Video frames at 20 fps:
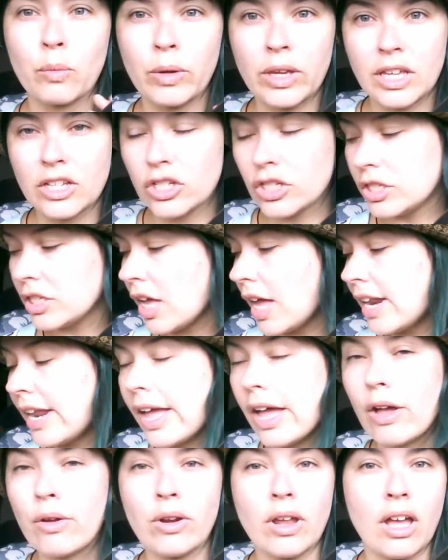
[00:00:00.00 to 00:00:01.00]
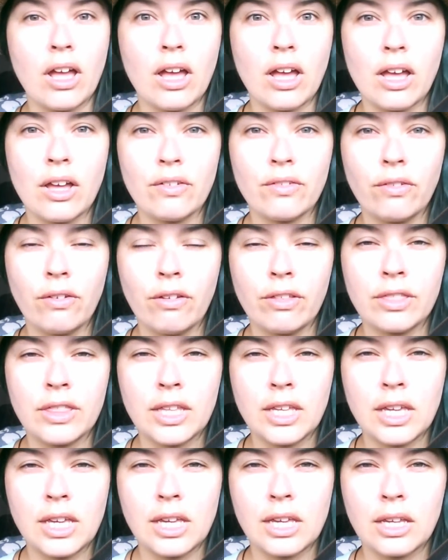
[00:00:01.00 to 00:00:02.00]
We just got out of
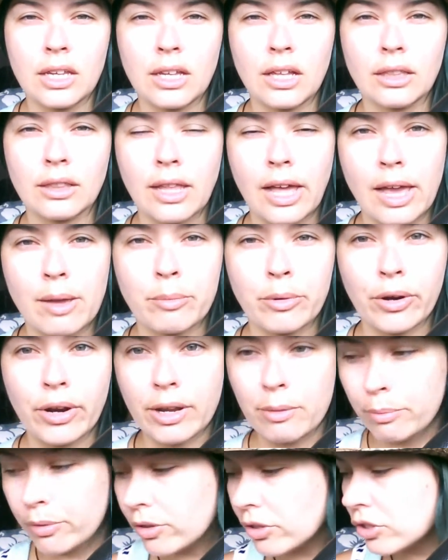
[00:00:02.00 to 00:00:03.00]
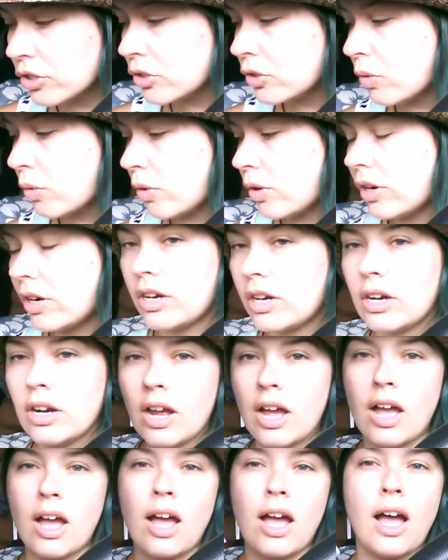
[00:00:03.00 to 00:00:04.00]
the library bookstore.
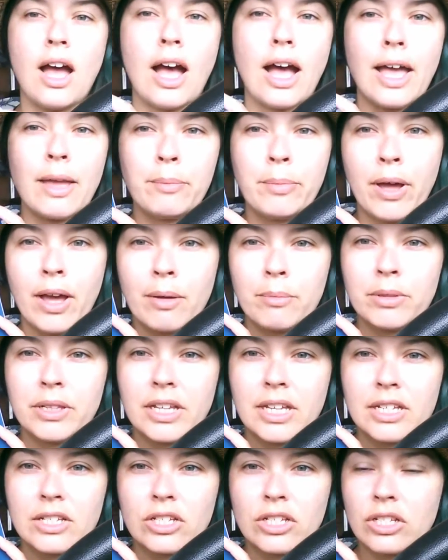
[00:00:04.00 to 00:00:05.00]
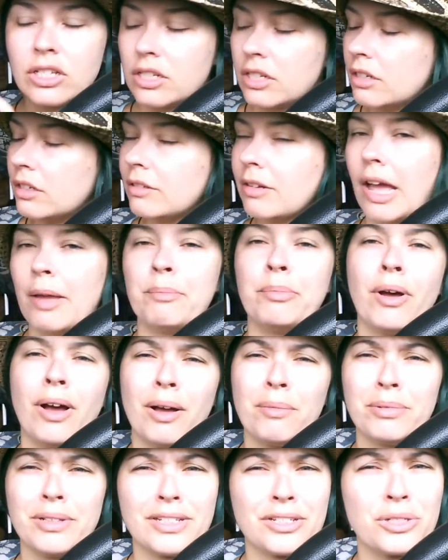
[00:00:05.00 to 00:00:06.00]
I published, I
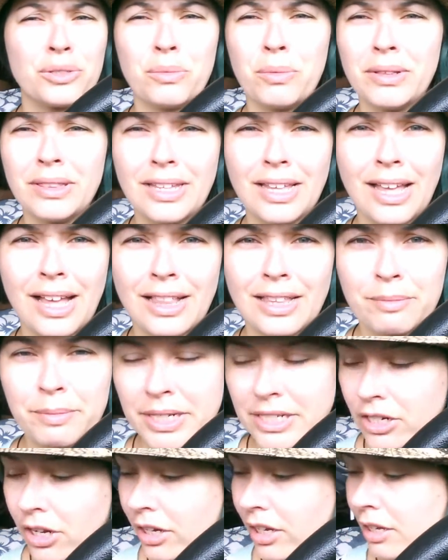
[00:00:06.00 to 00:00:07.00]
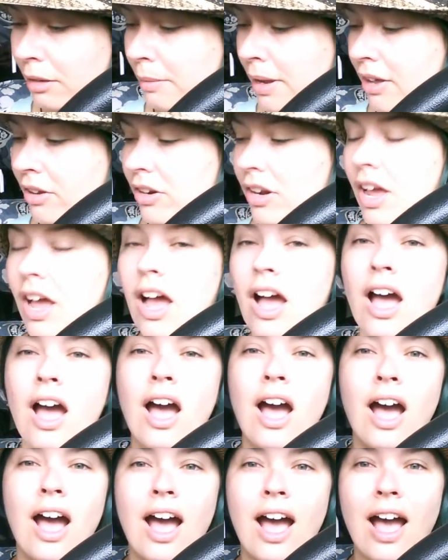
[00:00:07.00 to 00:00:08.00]
published, what the hell am I talking about?
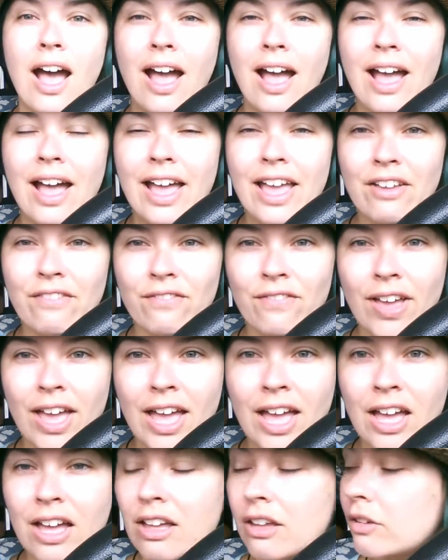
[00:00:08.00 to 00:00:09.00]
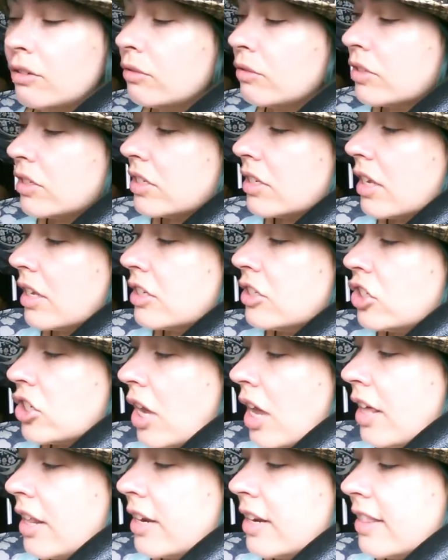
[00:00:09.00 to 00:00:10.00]
I found
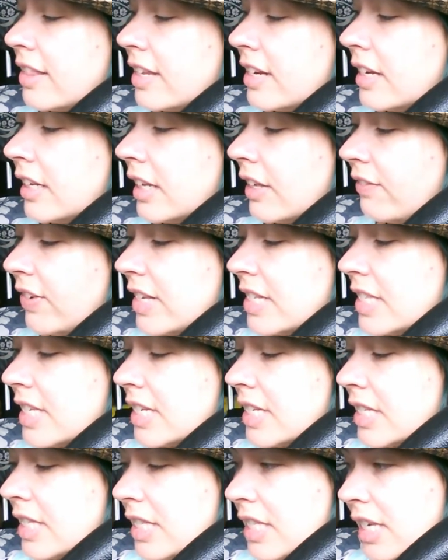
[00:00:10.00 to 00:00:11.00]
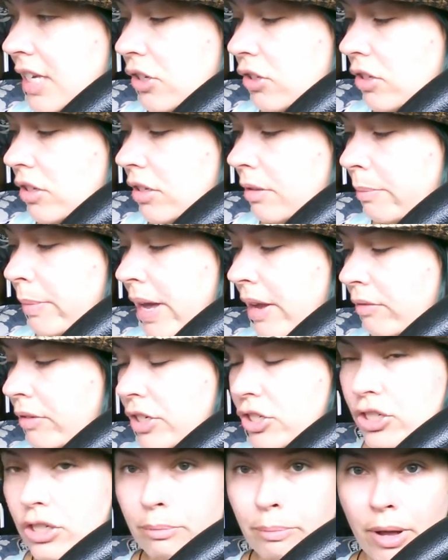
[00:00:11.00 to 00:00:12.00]
Jonathan Livingston Seagull by
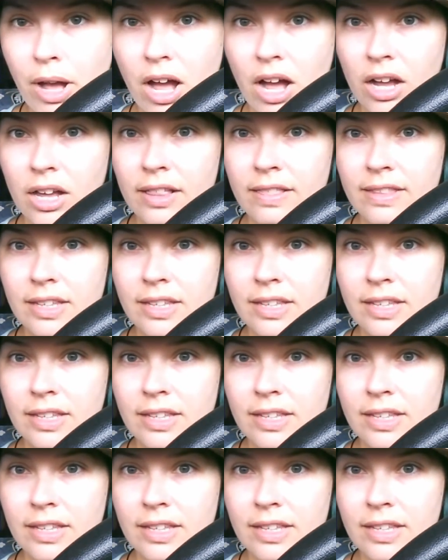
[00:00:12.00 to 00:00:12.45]
Richard Bach.